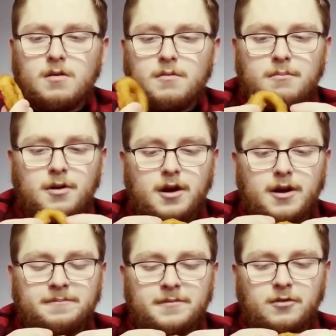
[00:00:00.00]

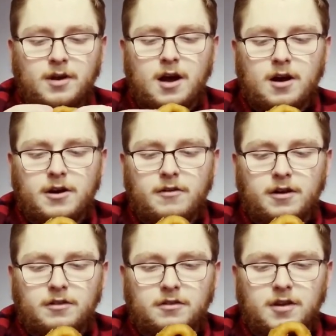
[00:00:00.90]
But so I got onion
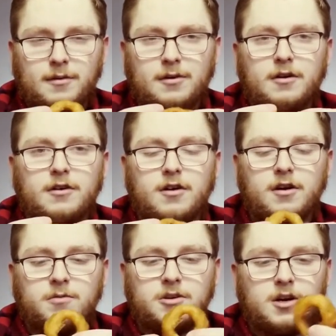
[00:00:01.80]
rings this time around to try to
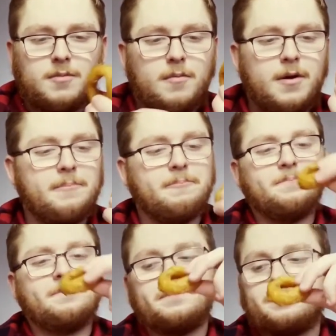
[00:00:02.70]
switch it up a bit.
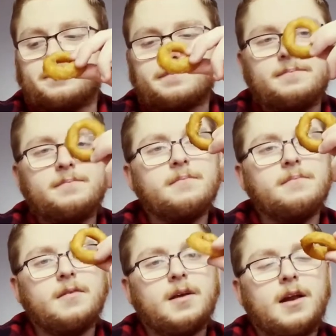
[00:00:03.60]

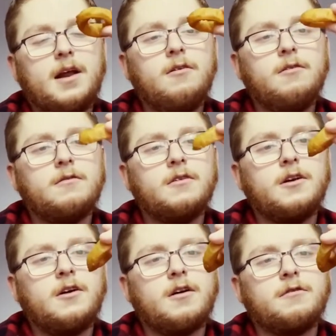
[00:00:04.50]
And I don't really
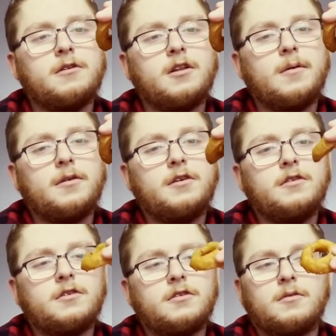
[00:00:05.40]
know how to feel about these
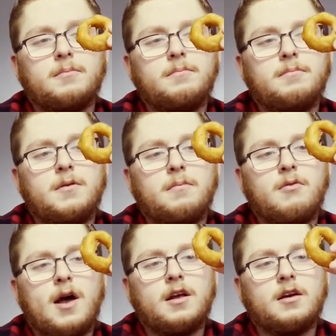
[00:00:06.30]
because the
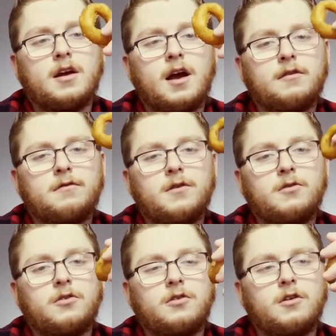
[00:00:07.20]
breading kind of
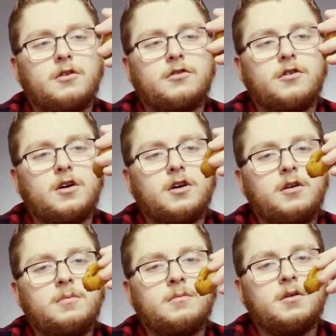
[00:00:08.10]
feels a little soggy,
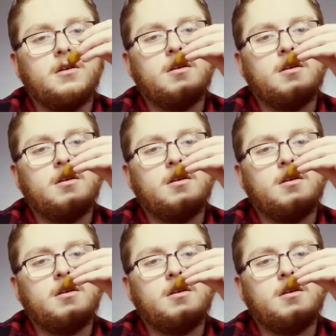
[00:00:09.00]
but